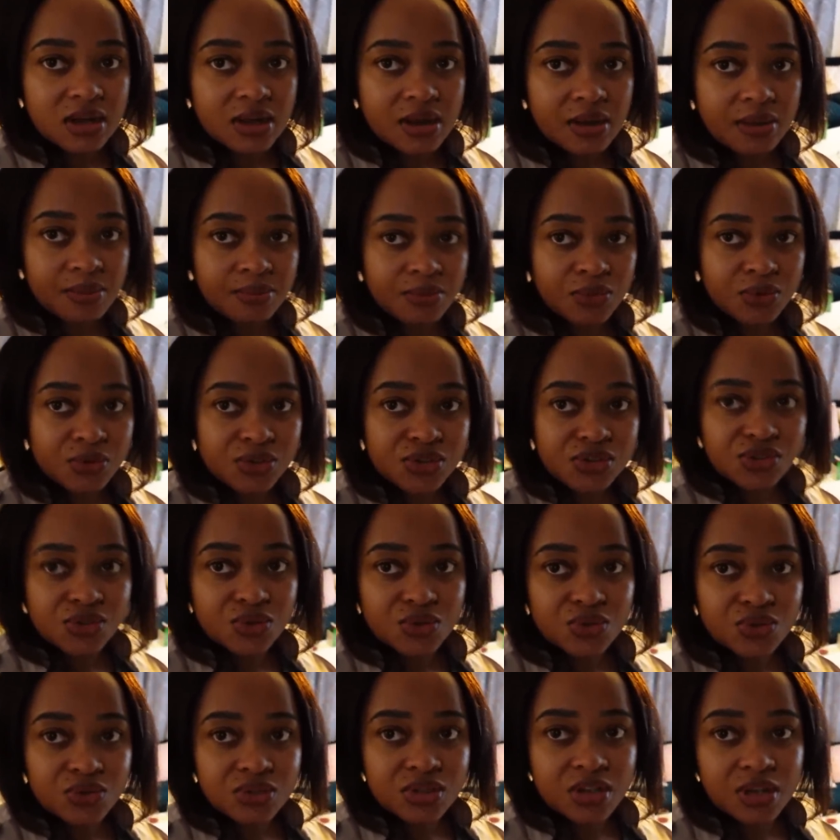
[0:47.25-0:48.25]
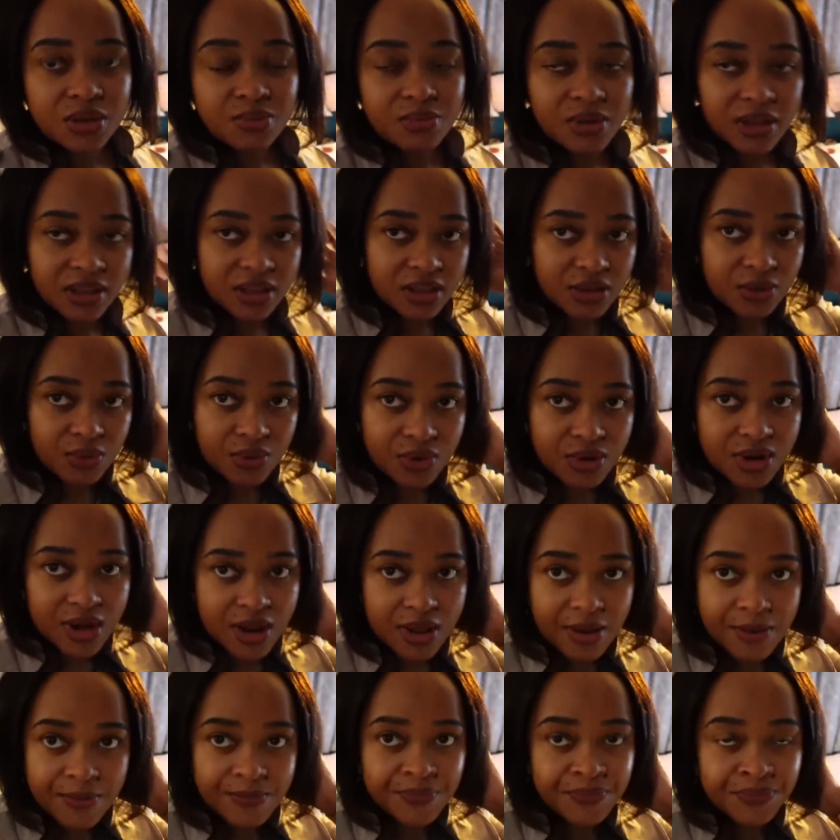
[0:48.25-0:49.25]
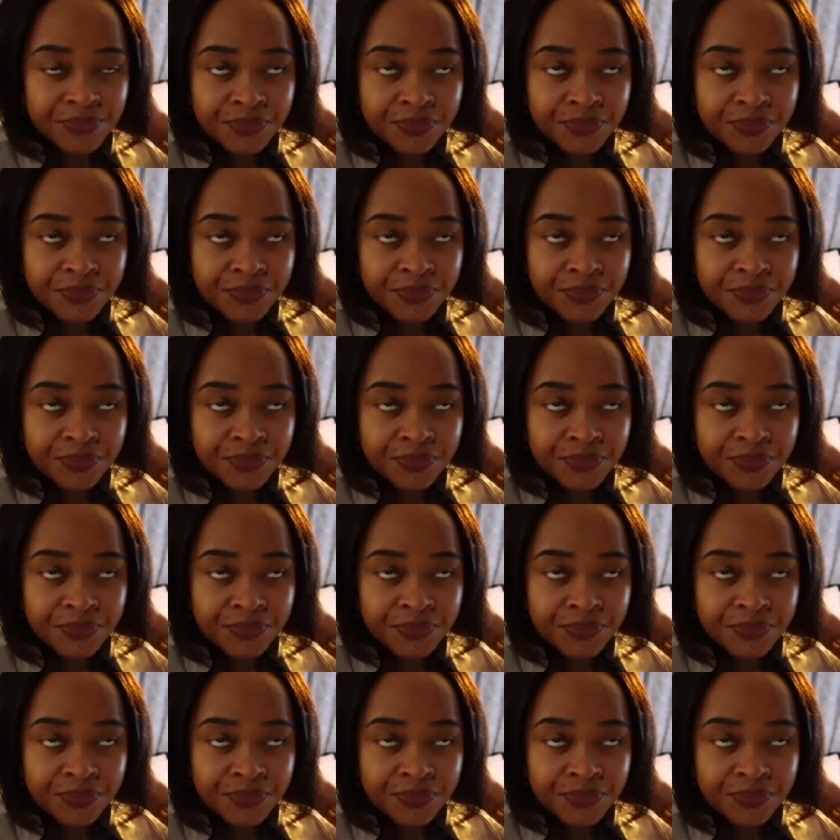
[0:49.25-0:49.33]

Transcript: also today by the owner,